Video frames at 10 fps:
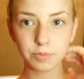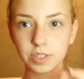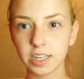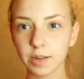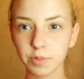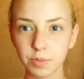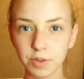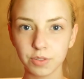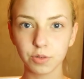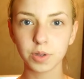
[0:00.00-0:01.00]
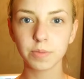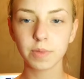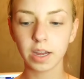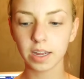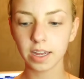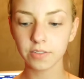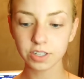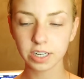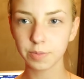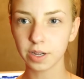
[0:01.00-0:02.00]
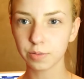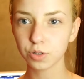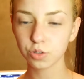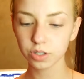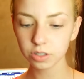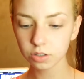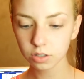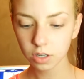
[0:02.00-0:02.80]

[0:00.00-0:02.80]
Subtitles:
Today I'm gonna be filming my everyday makeup tutorial.